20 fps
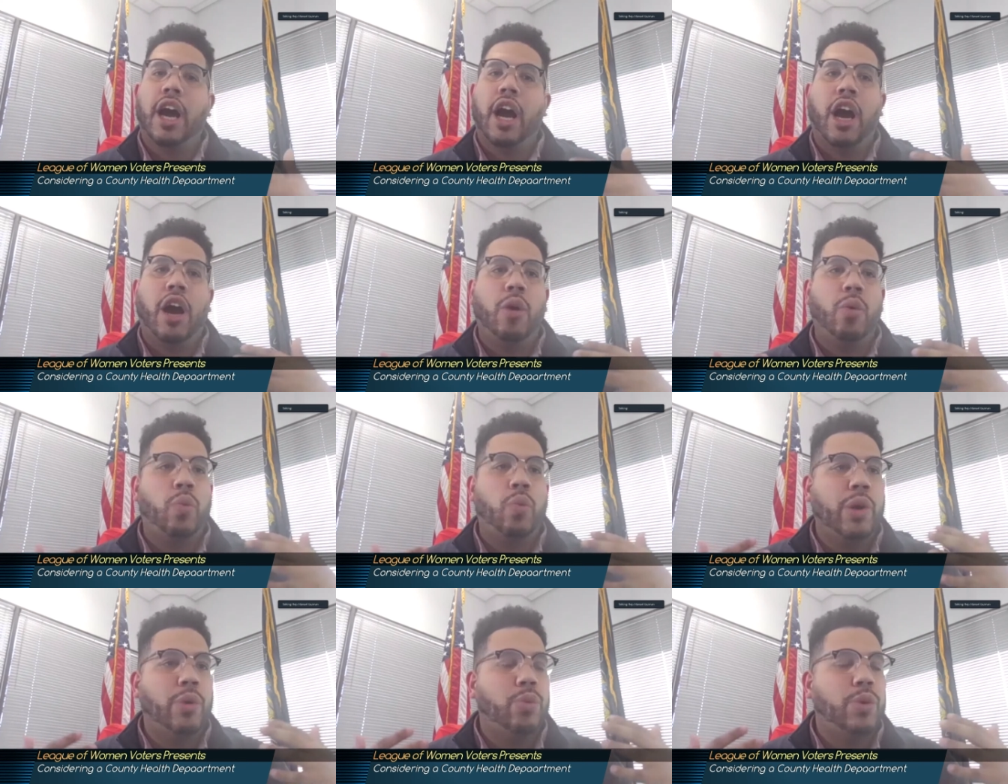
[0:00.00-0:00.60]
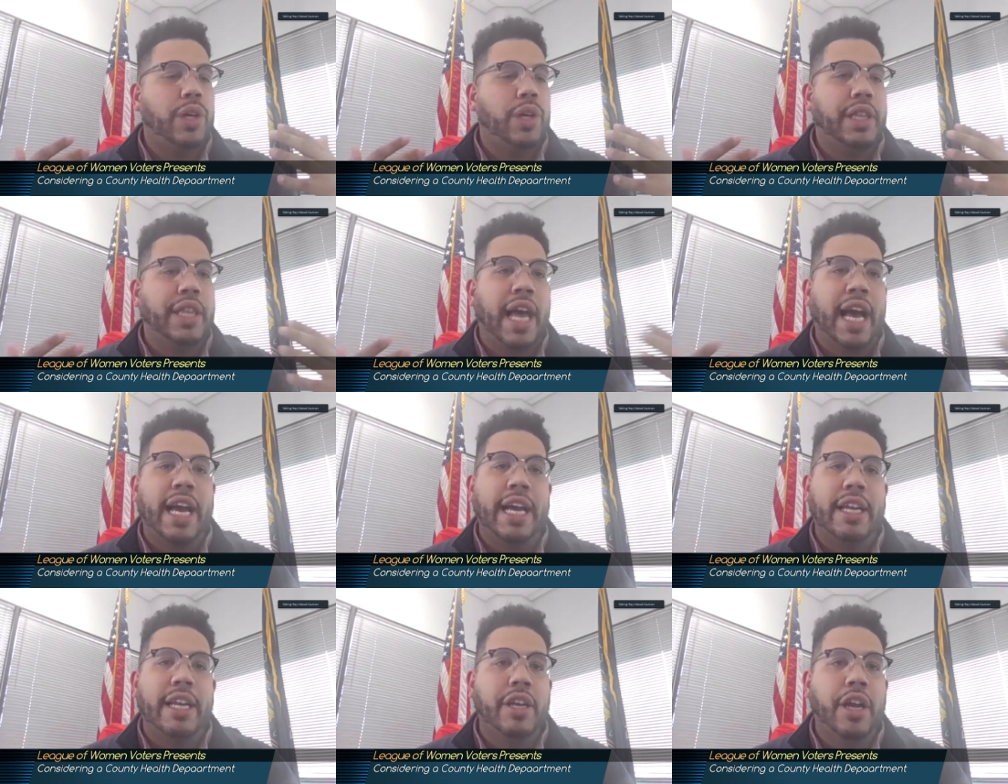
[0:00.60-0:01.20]
Uh, we would
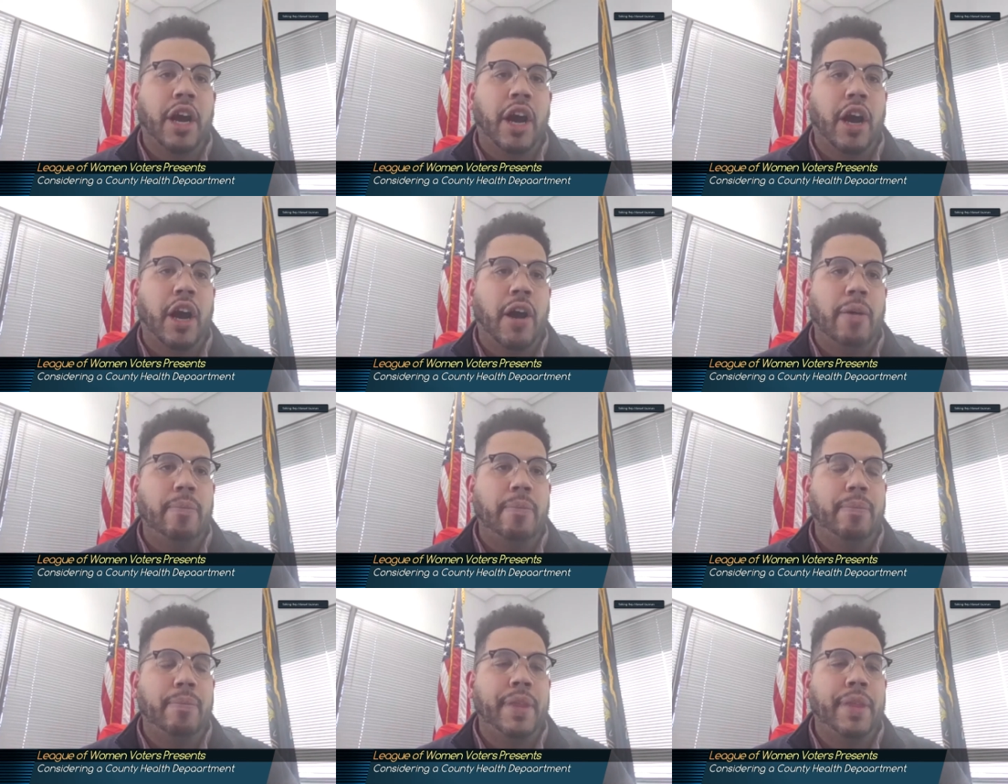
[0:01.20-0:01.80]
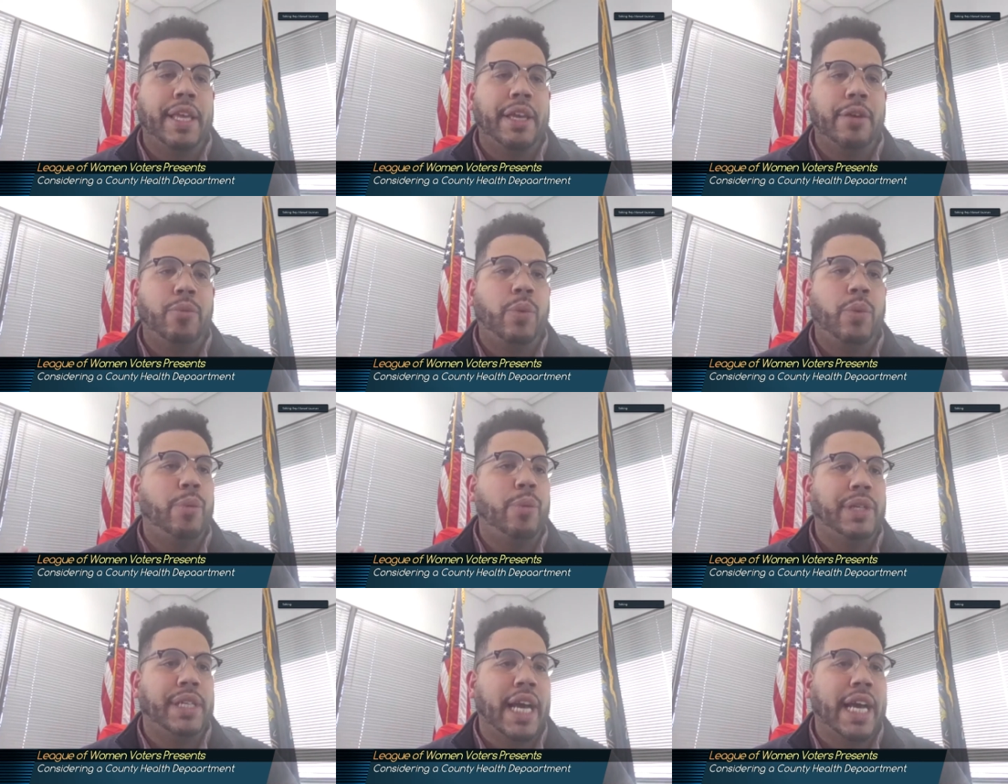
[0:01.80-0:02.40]
then um,
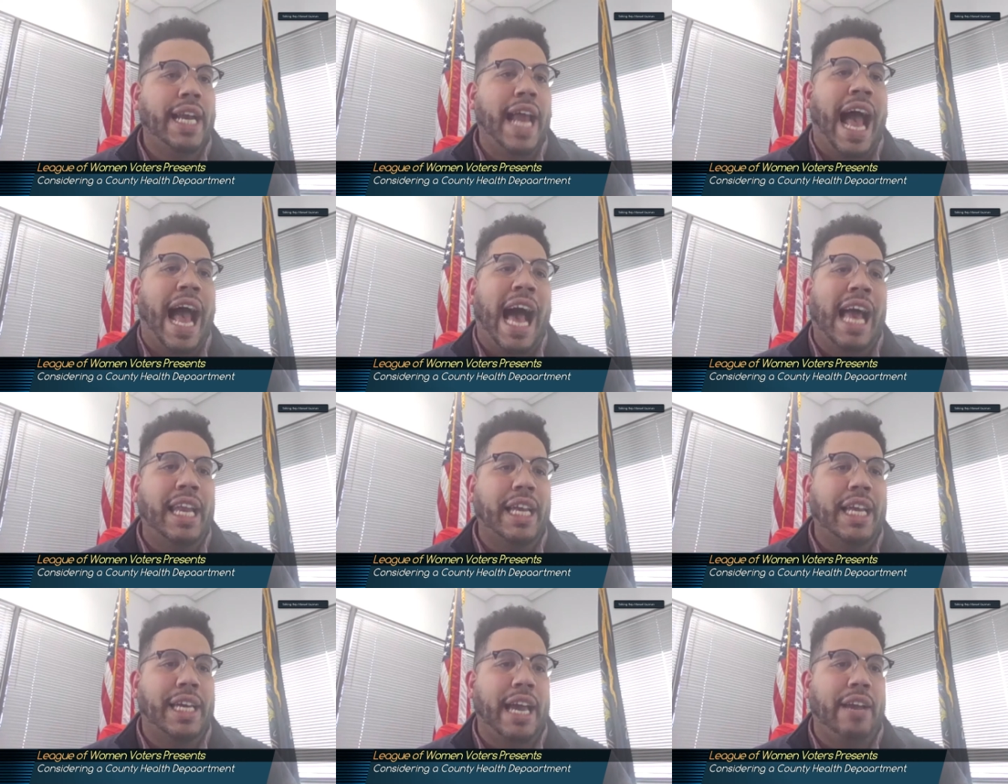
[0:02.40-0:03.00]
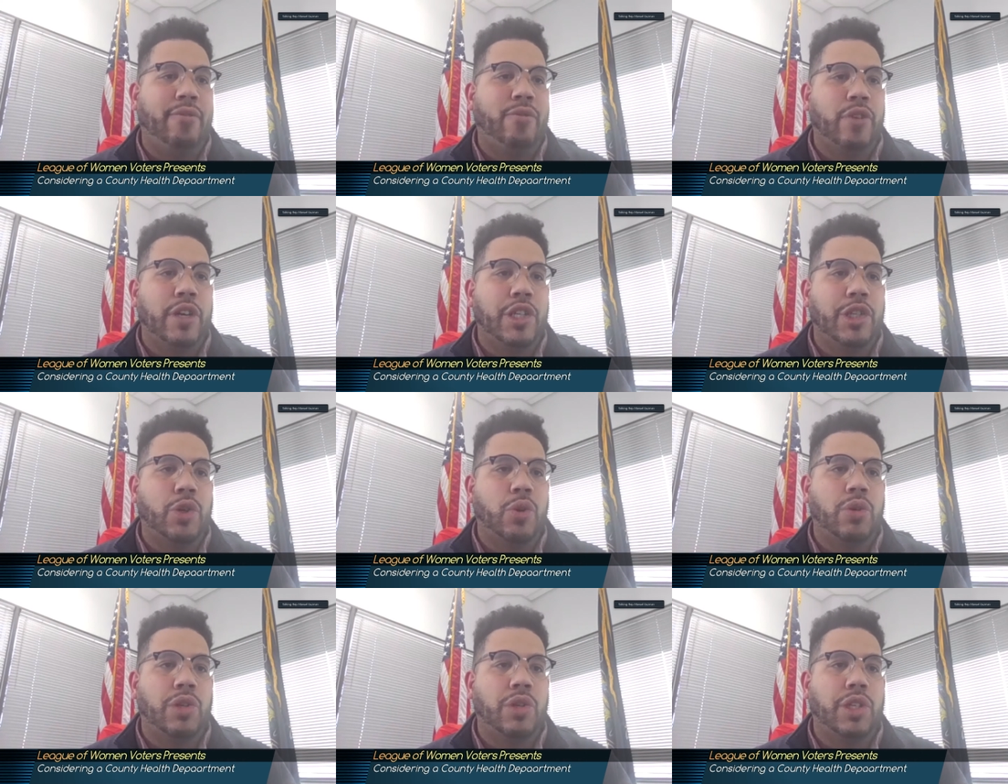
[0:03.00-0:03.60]
we would then allocate
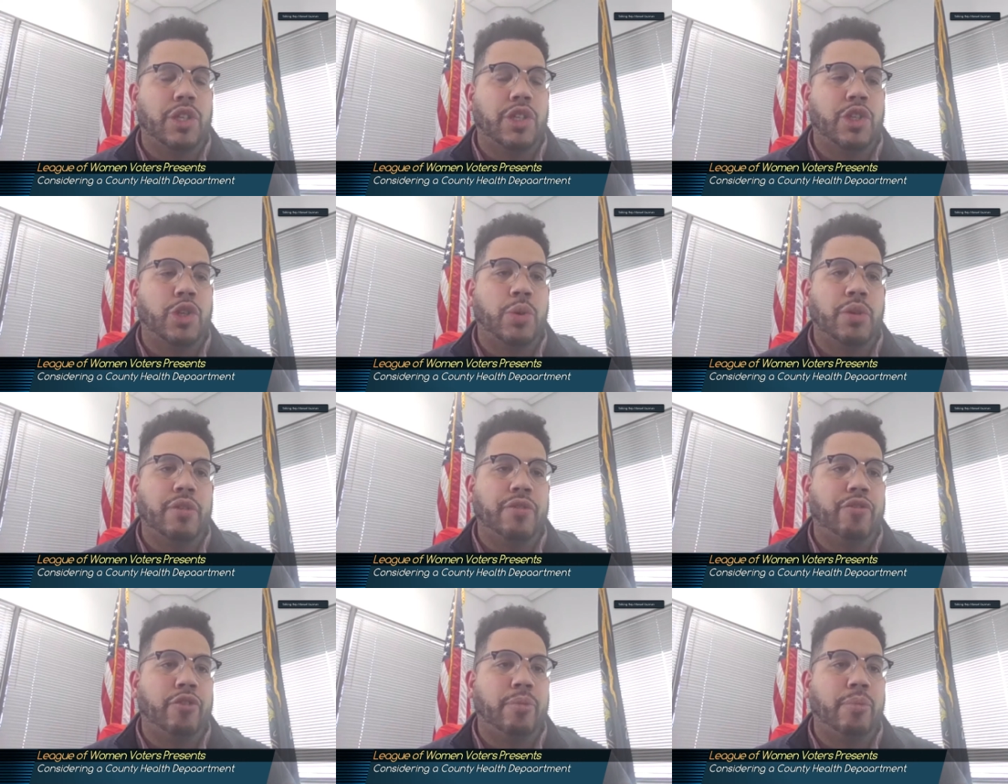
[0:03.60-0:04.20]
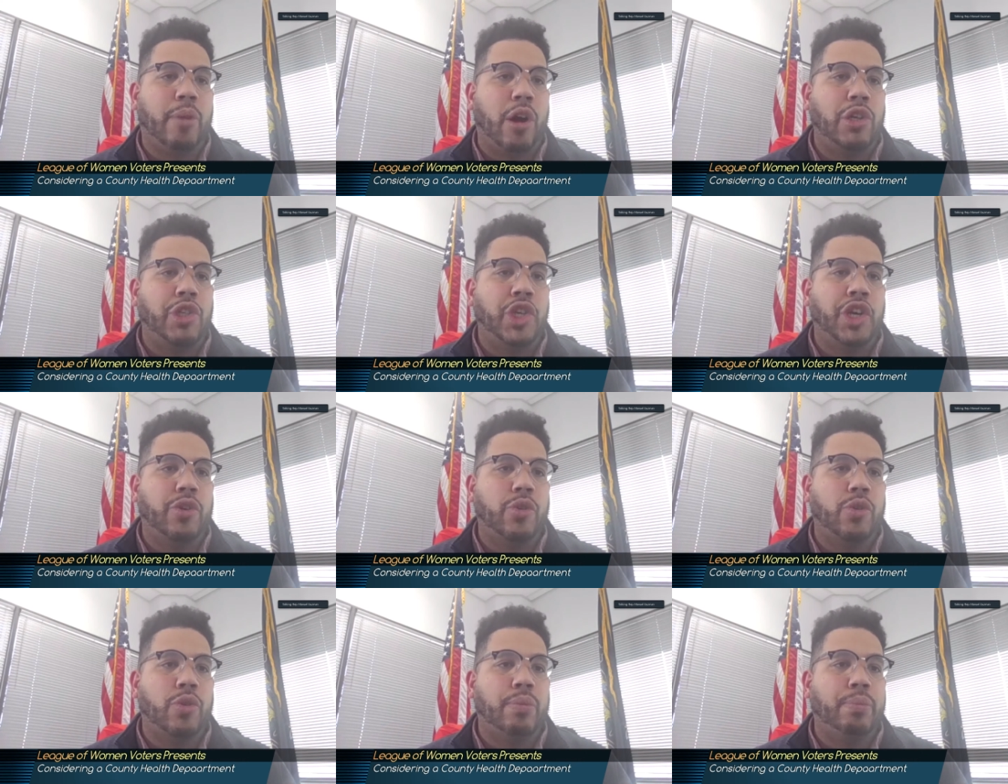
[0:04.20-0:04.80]
resources to it from our
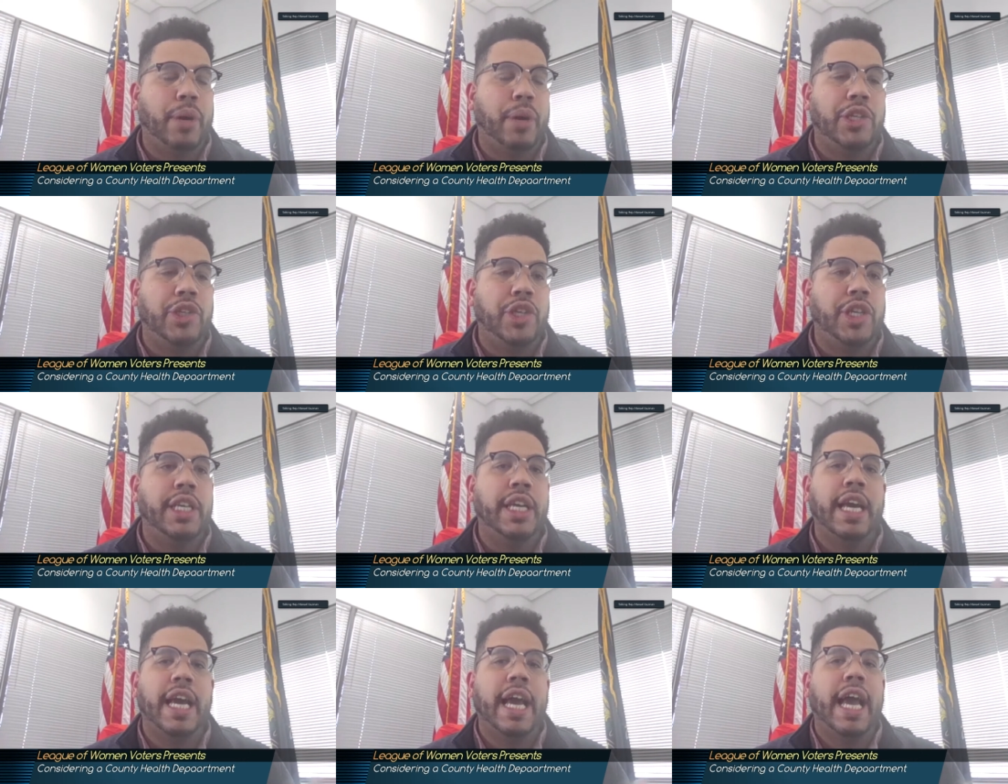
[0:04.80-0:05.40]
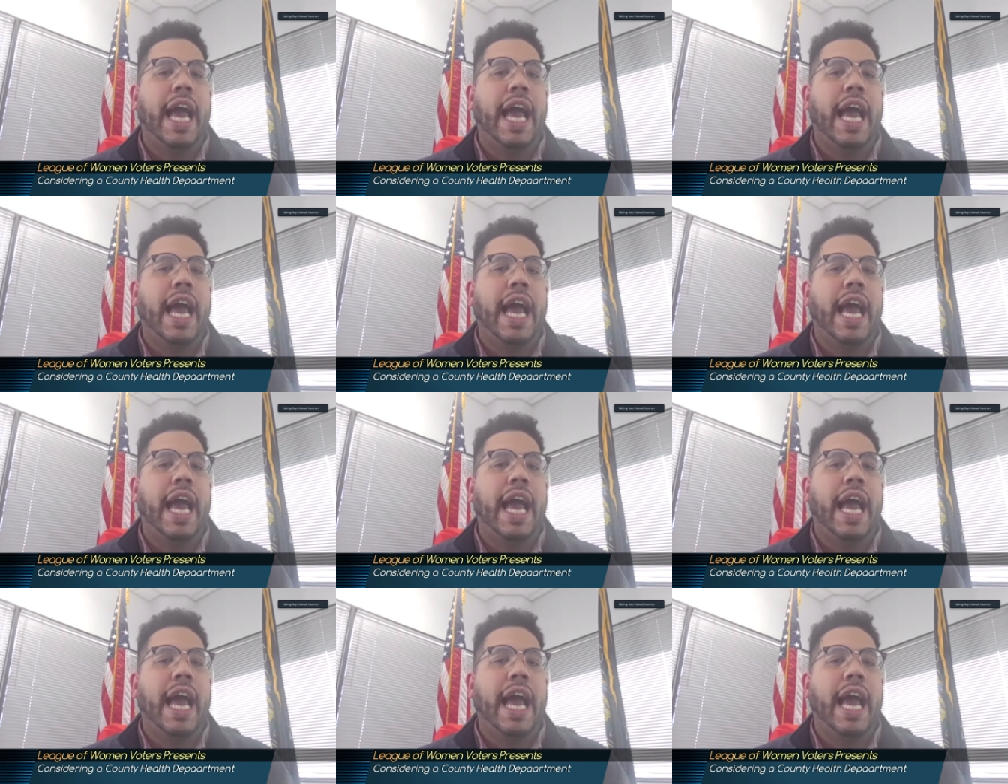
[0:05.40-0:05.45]
general budget,